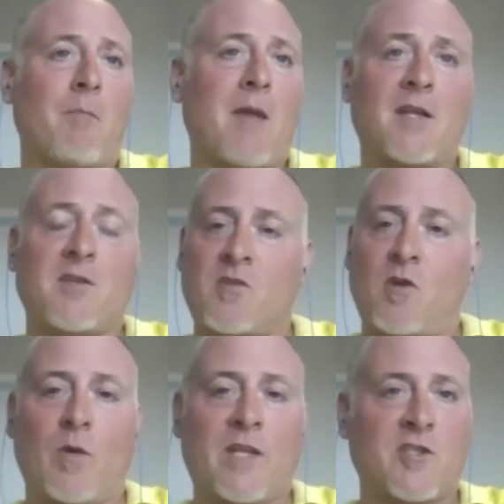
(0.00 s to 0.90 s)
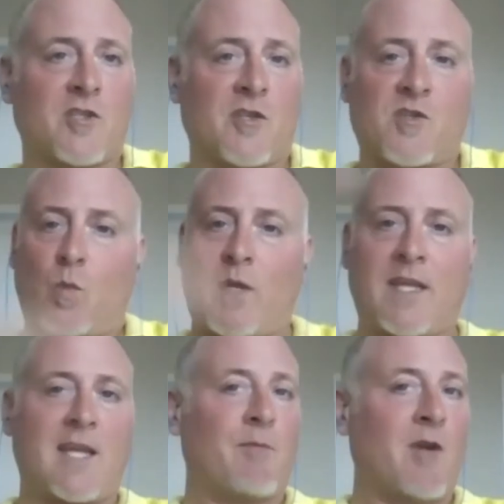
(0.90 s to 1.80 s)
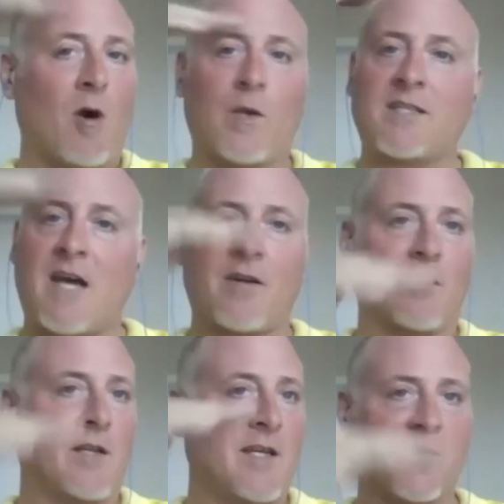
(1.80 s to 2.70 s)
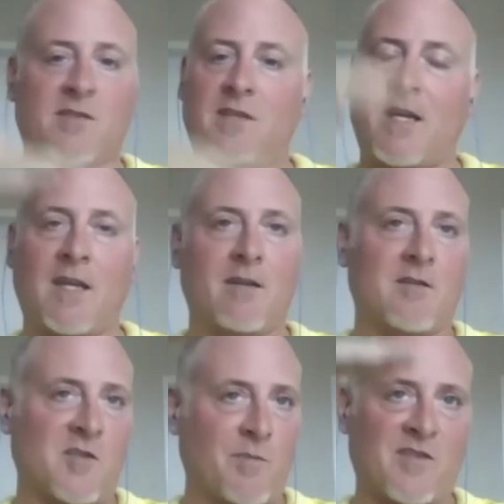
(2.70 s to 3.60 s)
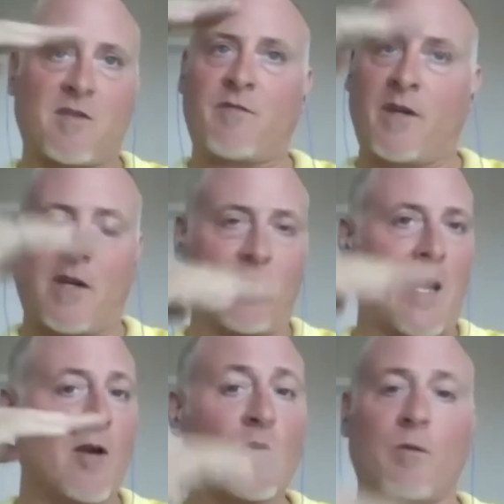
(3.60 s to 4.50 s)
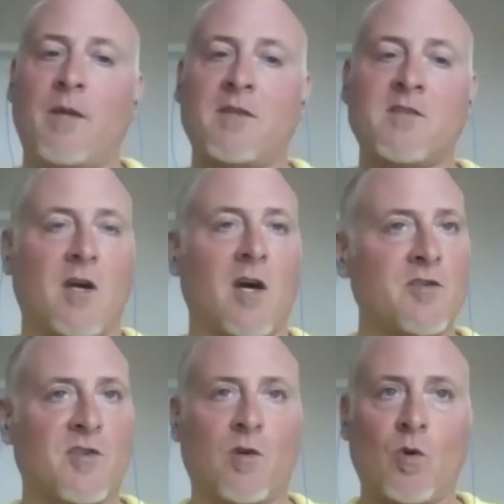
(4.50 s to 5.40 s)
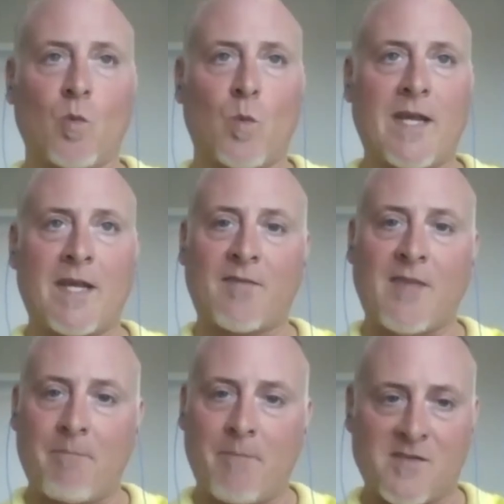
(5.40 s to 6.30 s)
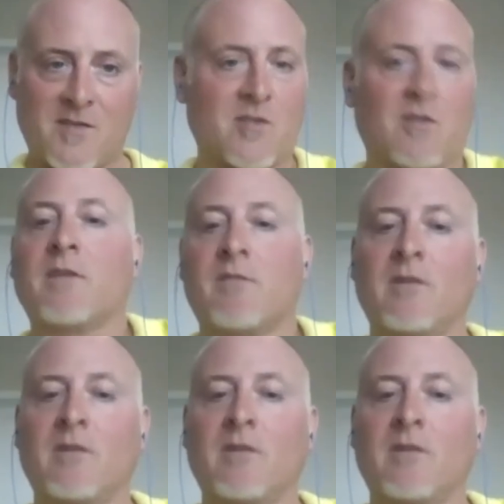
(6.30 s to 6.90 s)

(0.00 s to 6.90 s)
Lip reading: And so it's just, we keep going down a list in specific increments until we get that message delivered.